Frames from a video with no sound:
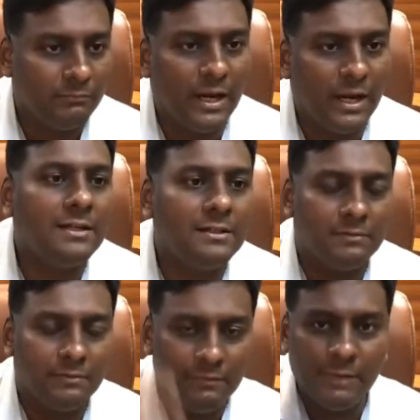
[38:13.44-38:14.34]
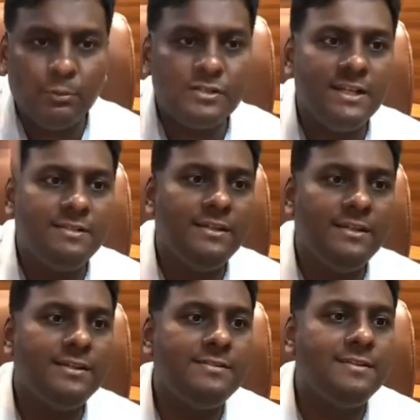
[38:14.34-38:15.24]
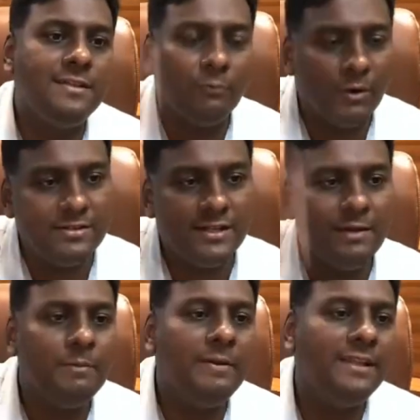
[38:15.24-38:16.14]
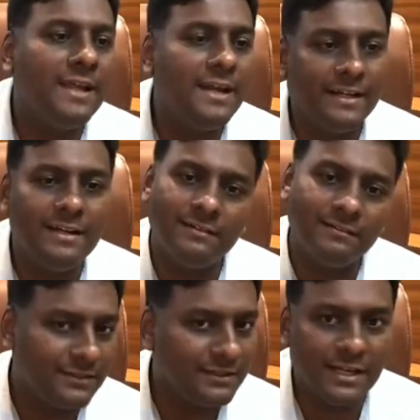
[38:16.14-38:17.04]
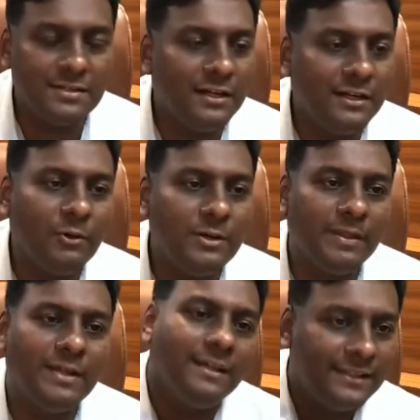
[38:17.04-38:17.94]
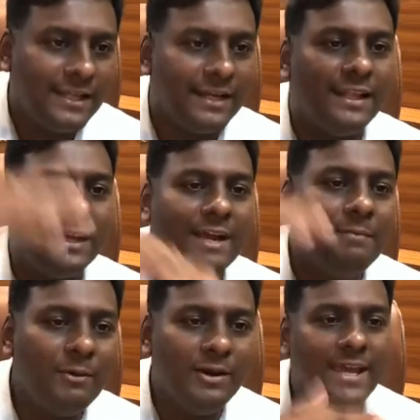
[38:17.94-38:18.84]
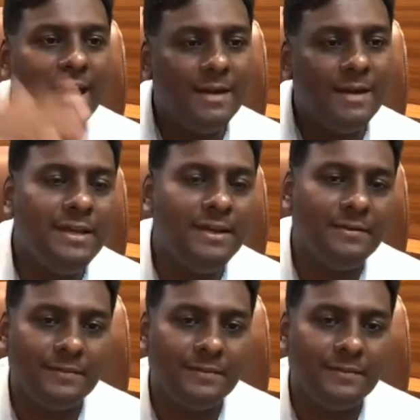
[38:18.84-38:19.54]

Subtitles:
Luck. We will put C, C, C, C, C. One C would be there in 10. That's not going to be there. There can be only A and B.